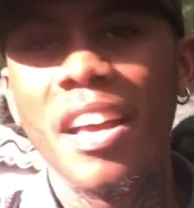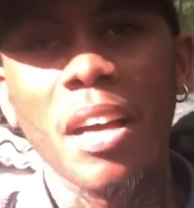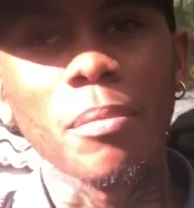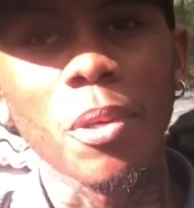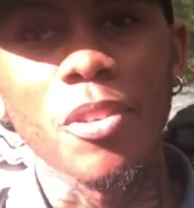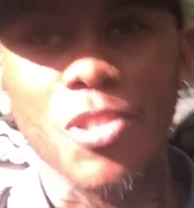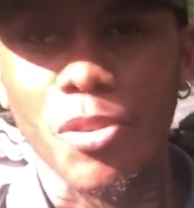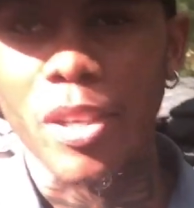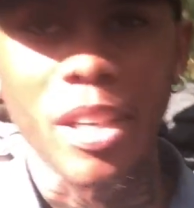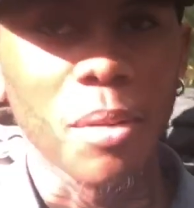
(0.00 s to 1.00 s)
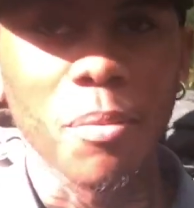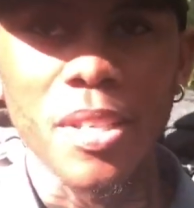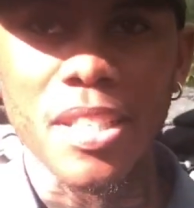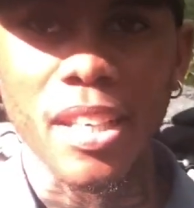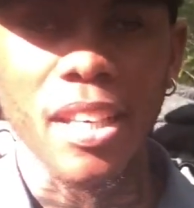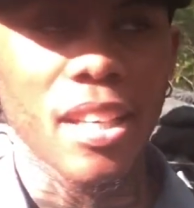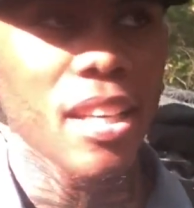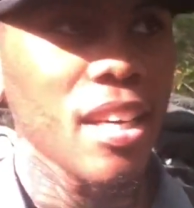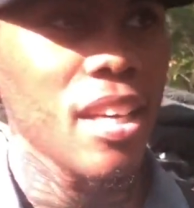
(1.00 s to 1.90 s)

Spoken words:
I'm going straight up once again.